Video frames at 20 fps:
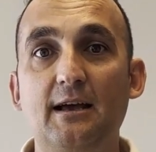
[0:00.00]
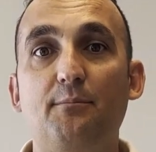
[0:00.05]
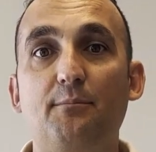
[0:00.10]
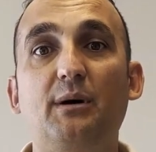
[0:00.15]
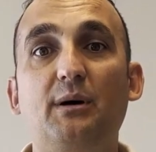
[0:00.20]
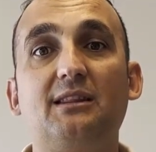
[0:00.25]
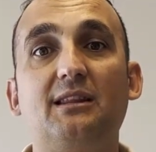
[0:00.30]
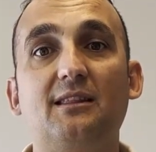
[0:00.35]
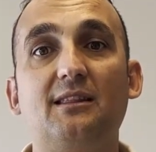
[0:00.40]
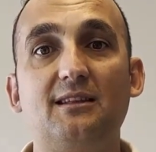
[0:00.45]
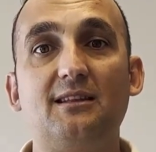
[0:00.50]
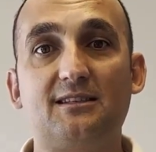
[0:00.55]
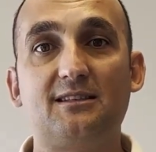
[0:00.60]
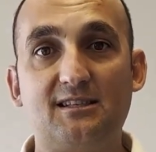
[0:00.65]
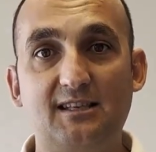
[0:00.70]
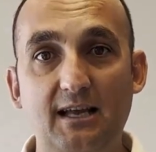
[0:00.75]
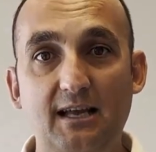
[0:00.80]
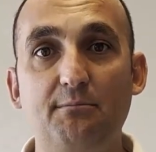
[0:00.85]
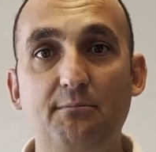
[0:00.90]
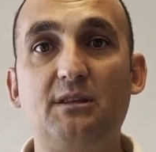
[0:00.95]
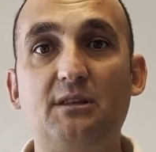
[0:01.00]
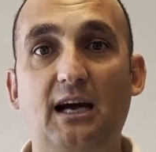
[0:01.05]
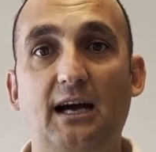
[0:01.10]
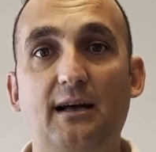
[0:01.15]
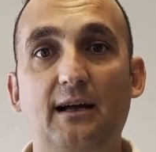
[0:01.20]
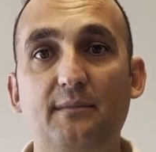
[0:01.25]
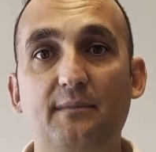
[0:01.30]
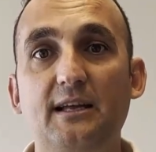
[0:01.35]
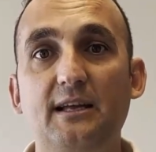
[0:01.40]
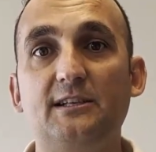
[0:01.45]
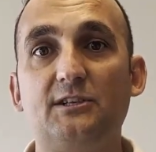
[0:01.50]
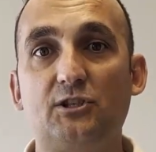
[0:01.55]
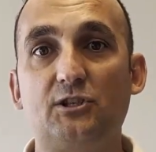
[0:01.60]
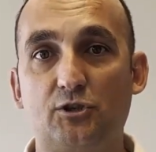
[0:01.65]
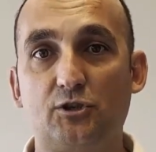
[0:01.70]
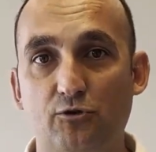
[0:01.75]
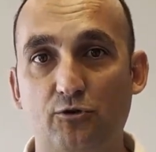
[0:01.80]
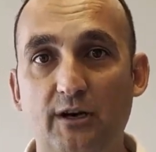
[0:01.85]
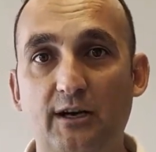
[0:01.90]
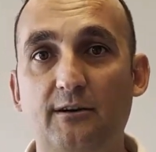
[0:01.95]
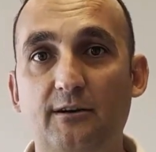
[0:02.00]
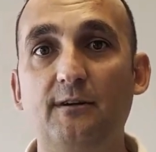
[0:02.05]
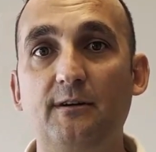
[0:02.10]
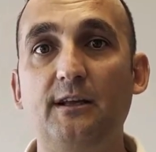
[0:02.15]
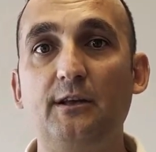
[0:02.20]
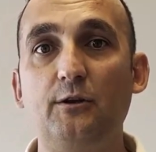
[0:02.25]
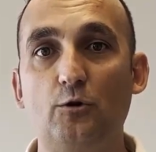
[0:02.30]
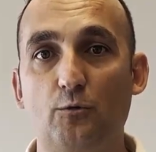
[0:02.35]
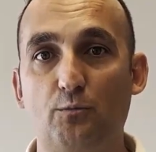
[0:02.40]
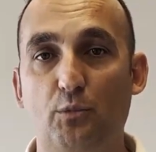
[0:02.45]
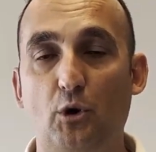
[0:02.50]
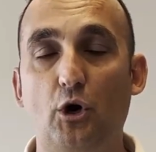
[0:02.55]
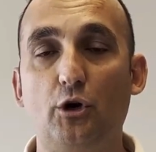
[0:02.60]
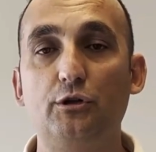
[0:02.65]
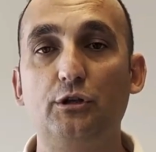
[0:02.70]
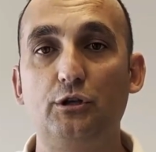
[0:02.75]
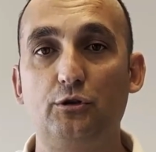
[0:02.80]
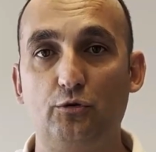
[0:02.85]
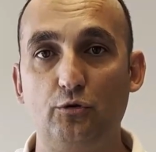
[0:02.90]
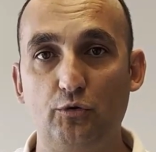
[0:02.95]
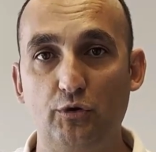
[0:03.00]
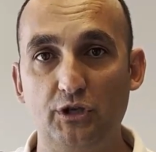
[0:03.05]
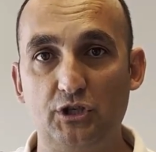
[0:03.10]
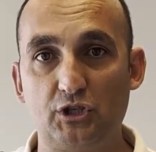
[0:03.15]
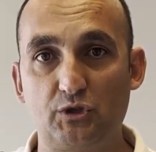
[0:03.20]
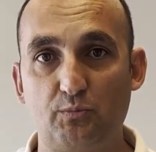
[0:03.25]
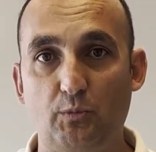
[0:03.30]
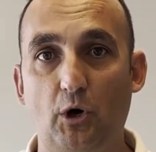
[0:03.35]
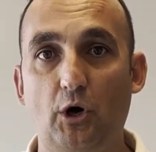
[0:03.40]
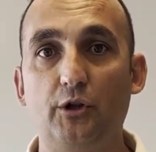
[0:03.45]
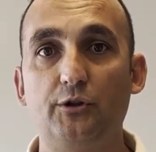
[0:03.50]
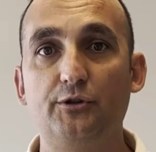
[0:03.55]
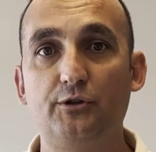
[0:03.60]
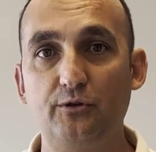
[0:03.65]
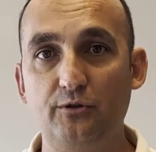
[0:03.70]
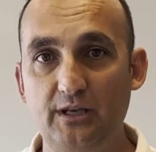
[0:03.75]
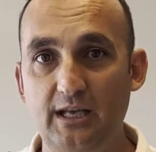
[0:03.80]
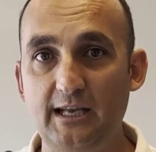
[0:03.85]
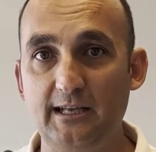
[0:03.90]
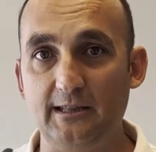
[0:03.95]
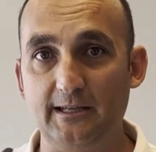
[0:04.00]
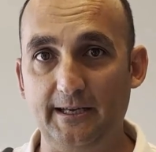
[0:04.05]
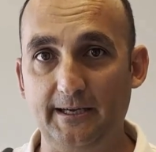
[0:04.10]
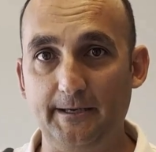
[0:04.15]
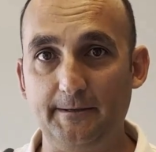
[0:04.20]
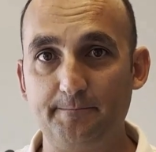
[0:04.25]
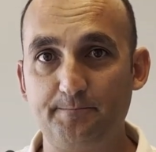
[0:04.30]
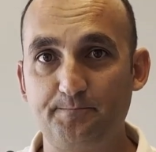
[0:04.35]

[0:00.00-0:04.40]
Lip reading: but at the same time, it's triggering your body to respond to healing.